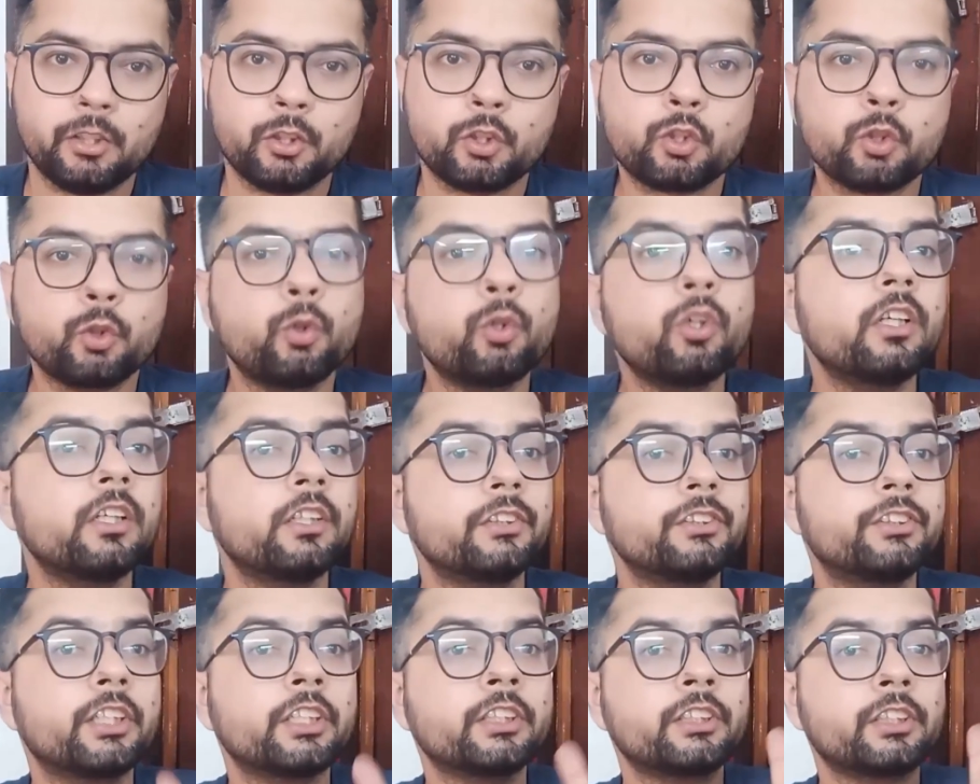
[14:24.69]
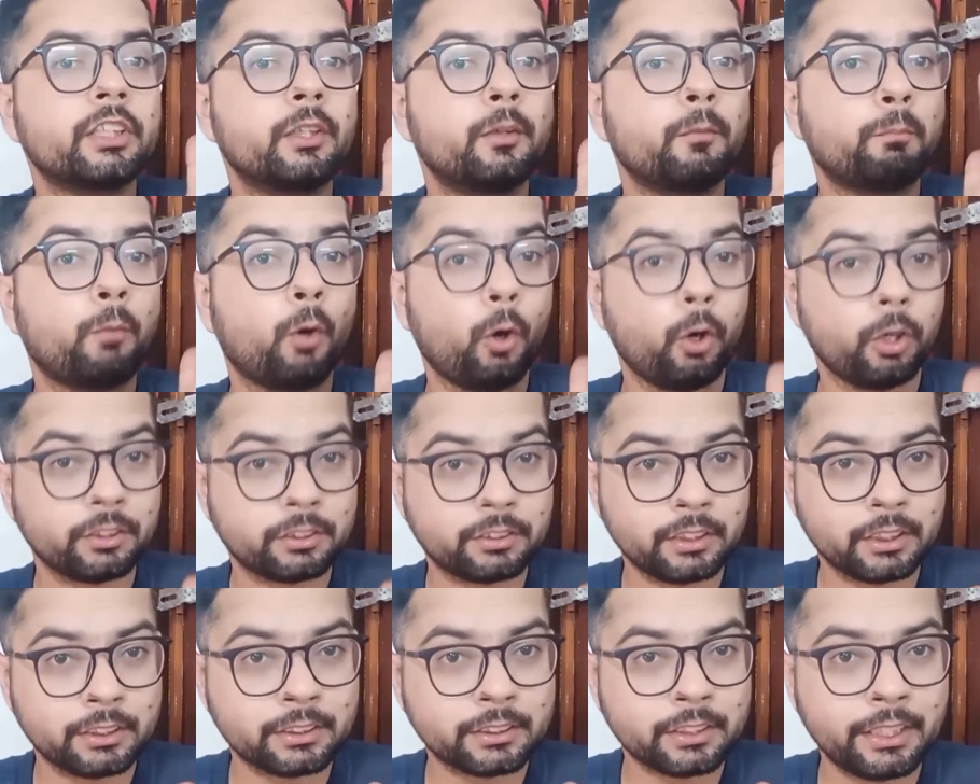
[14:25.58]
So just
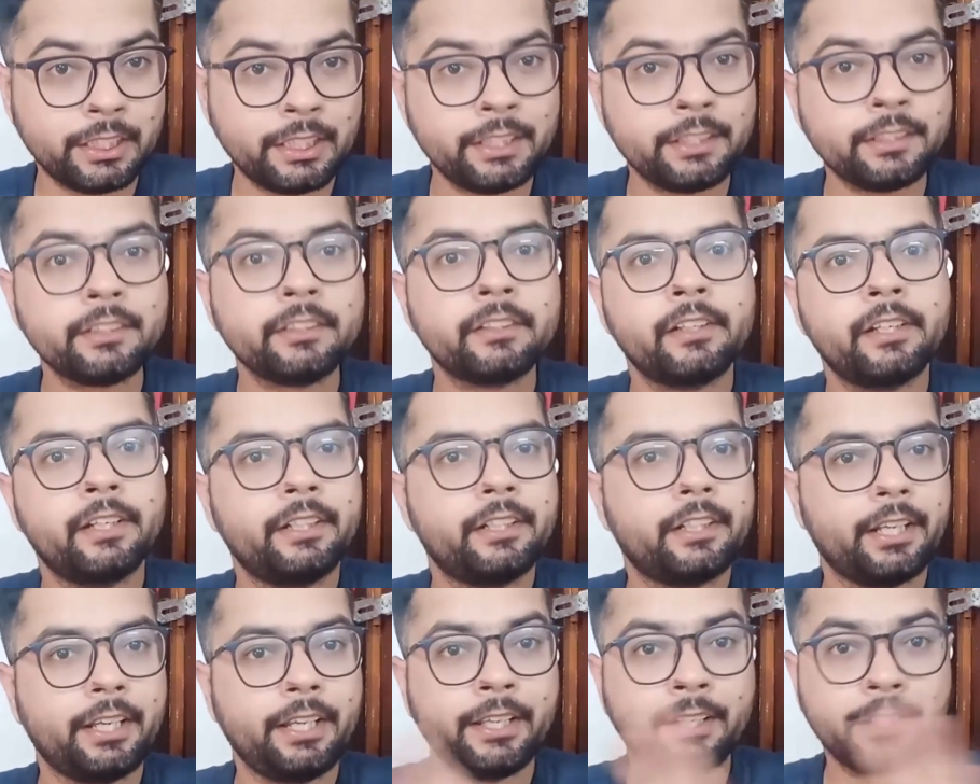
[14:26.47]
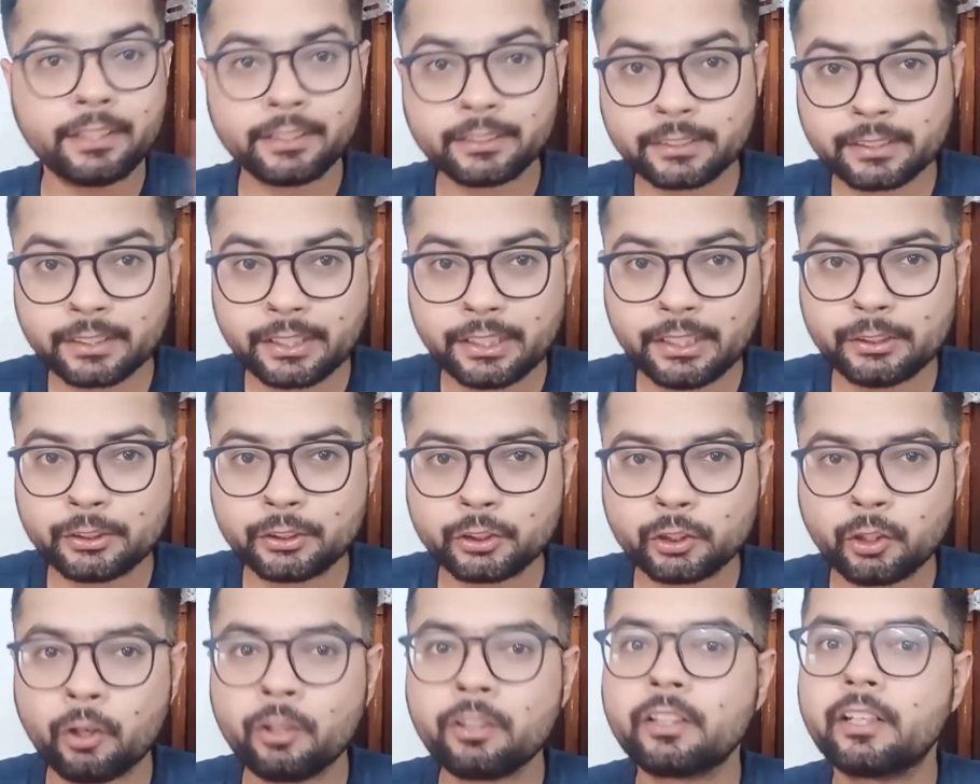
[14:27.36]
pause the screen, take a
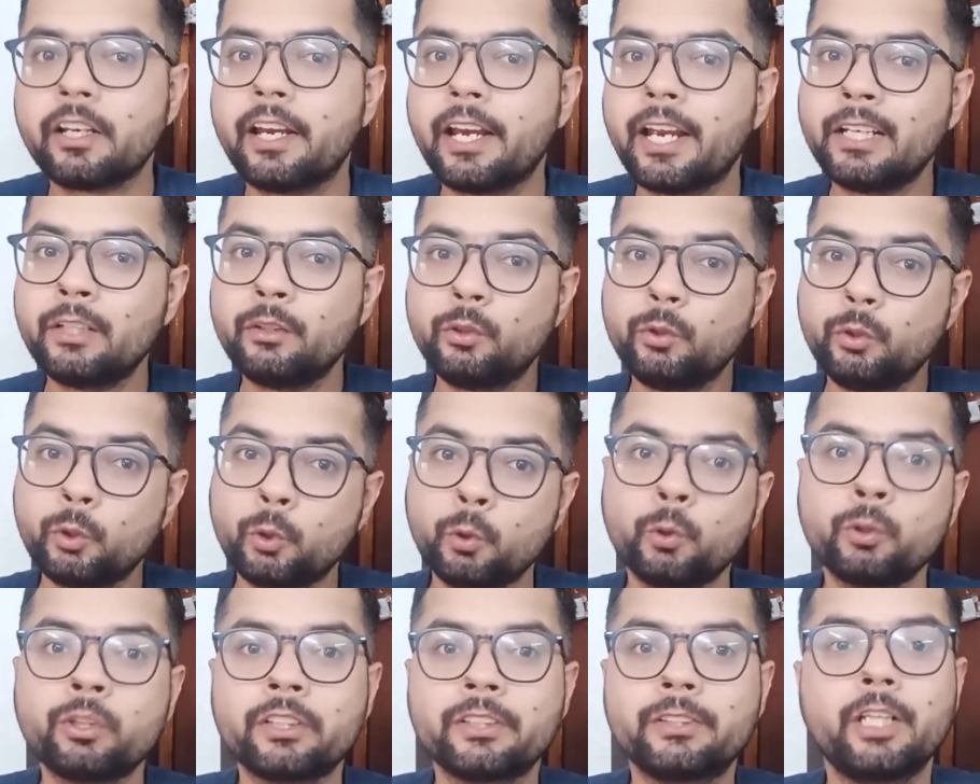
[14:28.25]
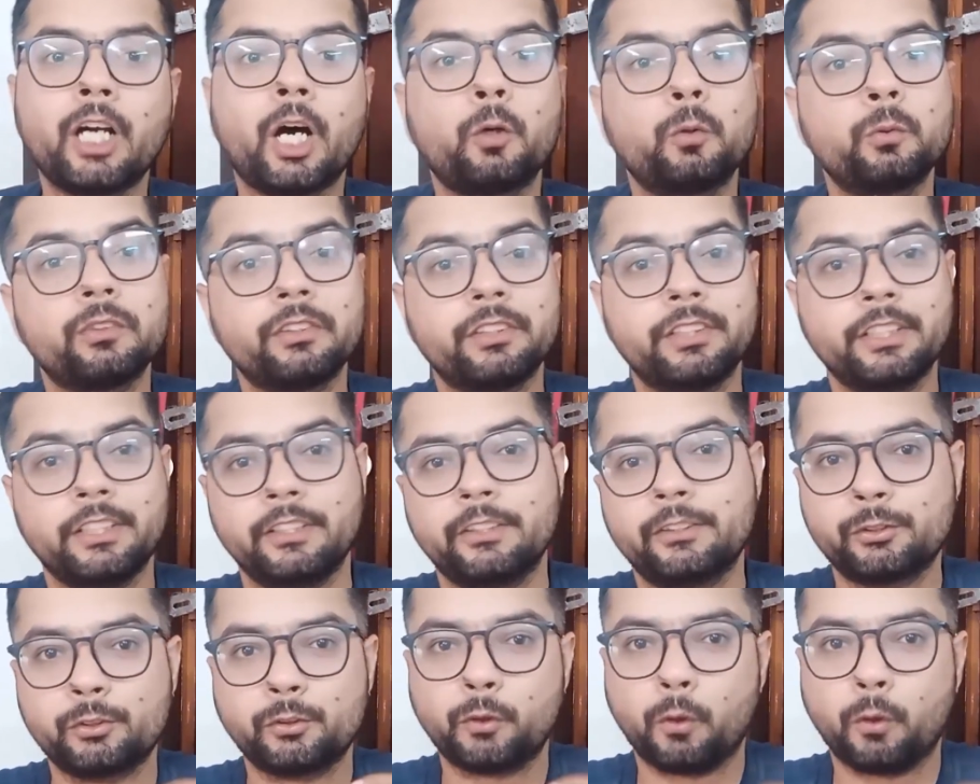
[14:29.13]
screenshot and note down these